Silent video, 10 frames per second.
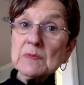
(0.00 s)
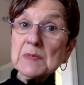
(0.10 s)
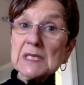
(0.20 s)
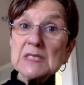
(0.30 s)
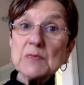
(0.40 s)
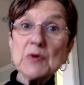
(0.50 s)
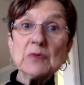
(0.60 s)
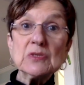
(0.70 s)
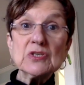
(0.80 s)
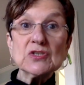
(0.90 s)
Pittsburgh,
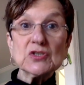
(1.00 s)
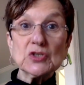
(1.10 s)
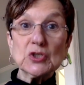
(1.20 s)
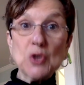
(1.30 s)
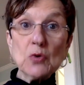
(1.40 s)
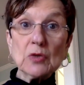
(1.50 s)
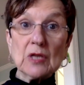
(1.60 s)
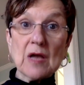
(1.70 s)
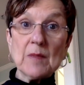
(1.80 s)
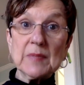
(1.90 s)
which is just a local
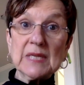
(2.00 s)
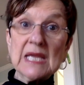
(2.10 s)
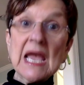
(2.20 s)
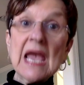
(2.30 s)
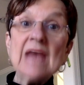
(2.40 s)
company,